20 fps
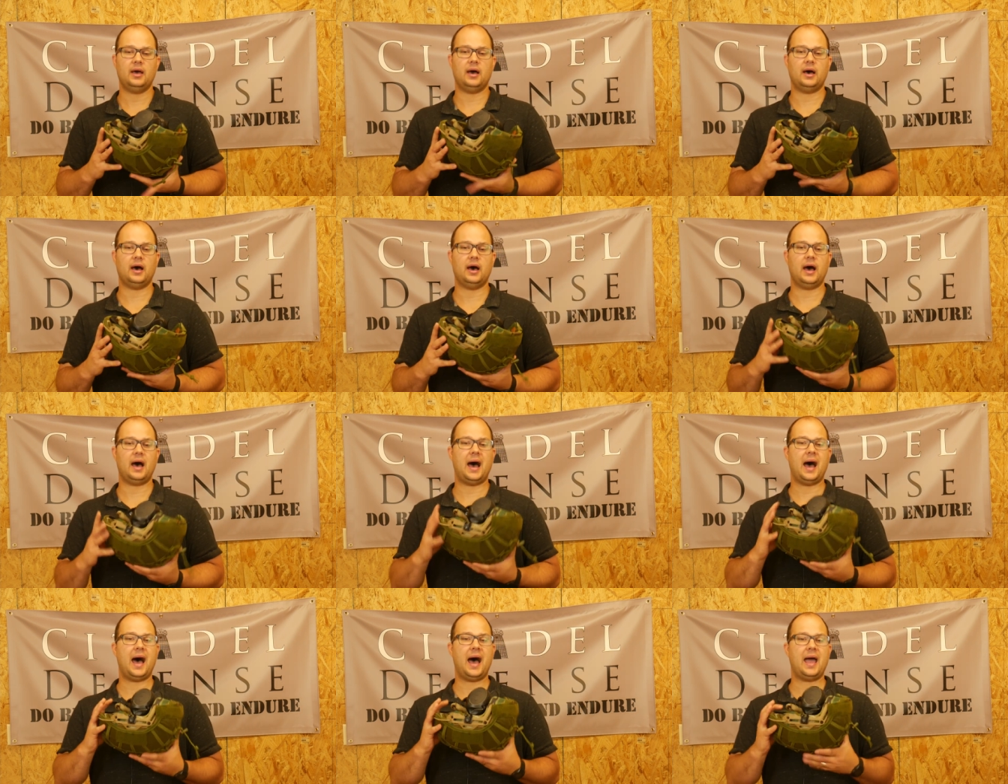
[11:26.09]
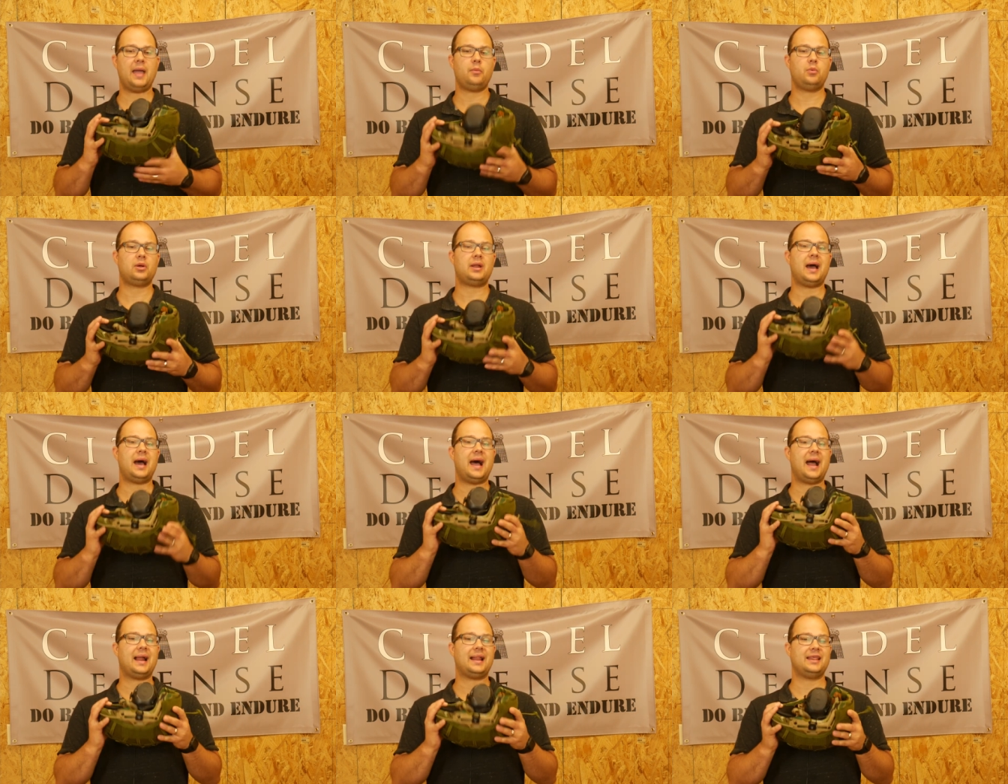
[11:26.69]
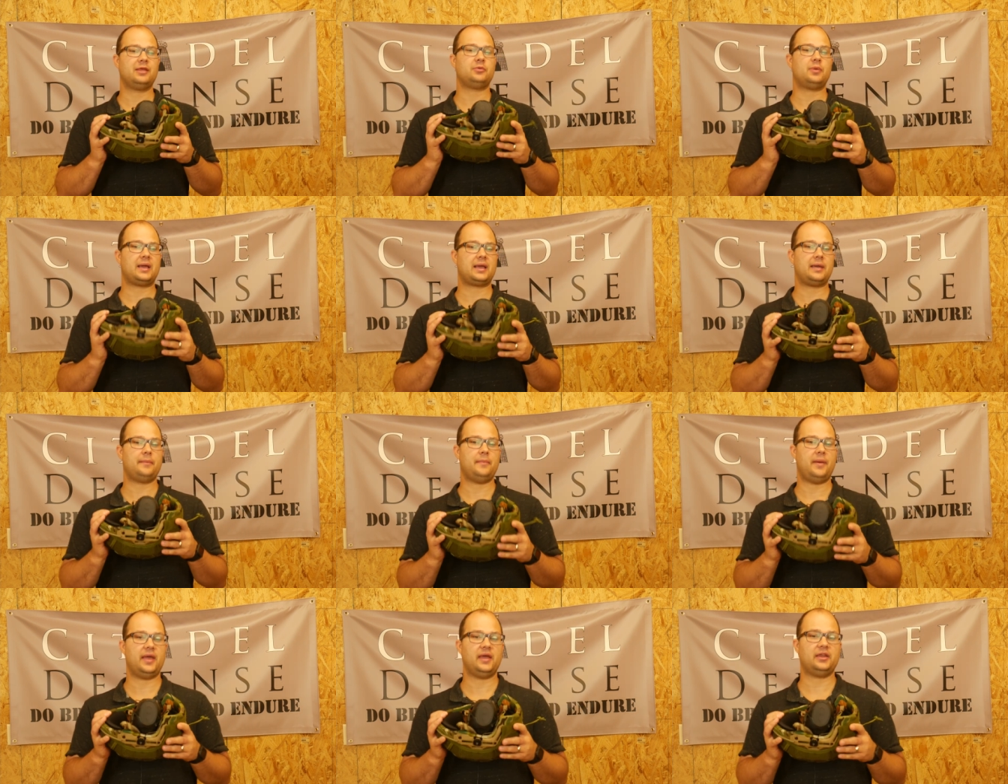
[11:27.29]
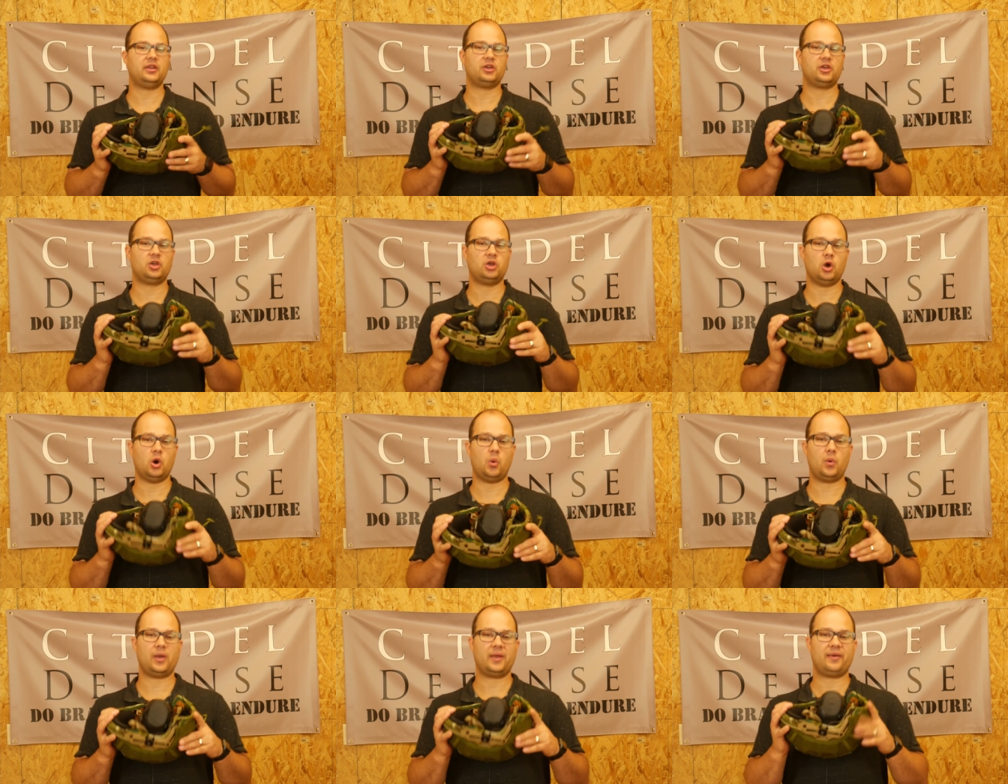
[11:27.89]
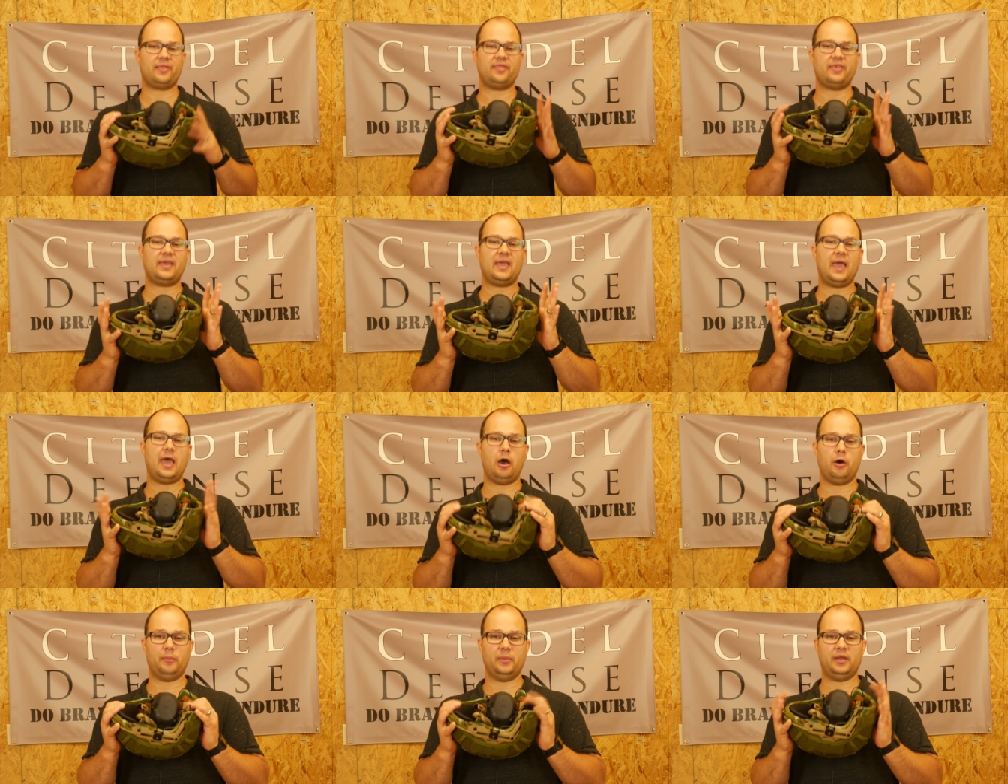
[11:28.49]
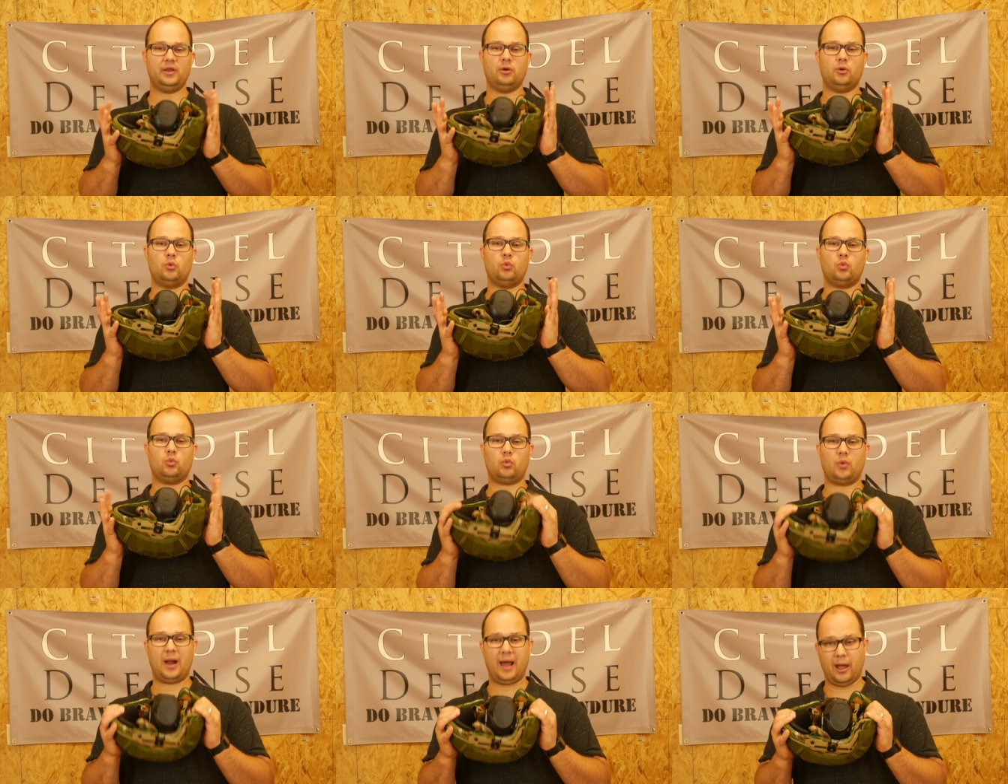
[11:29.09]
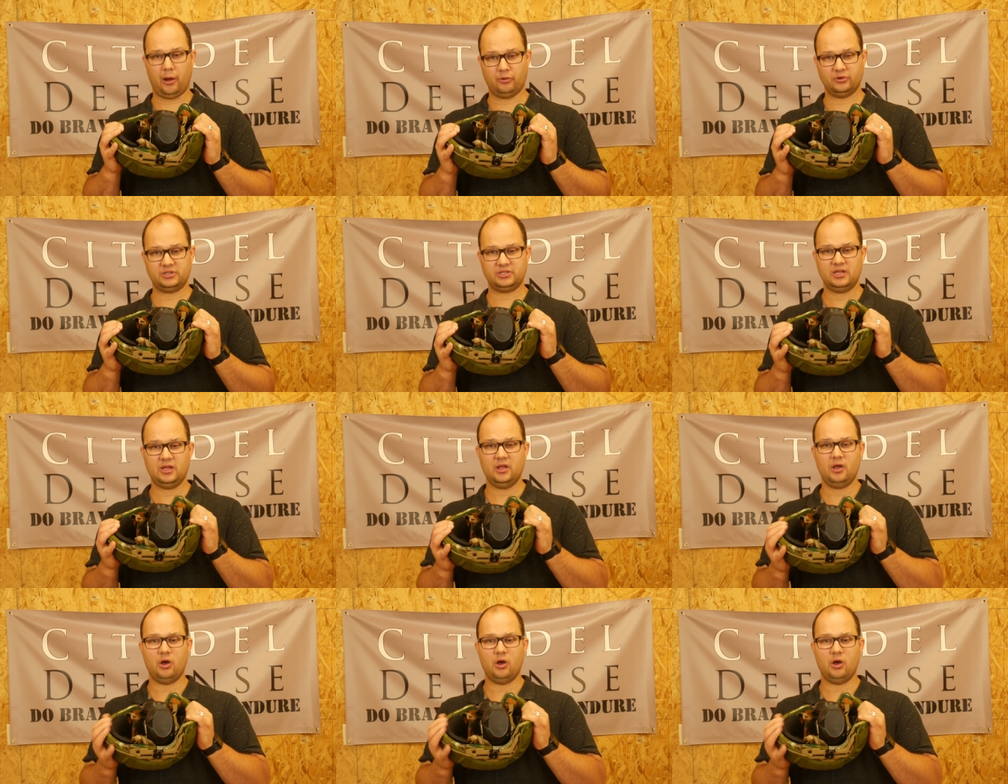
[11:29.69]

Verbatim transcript: Uh, I would highly recommend going the helmet route